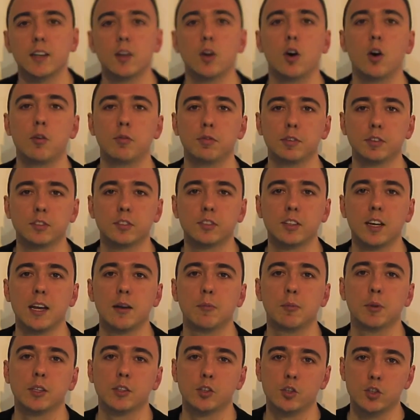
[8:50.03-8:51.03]
office
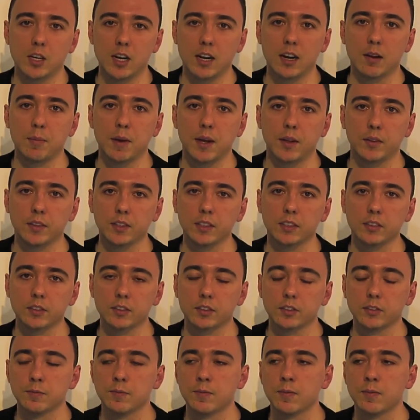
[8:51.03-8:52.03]
table and chat about this.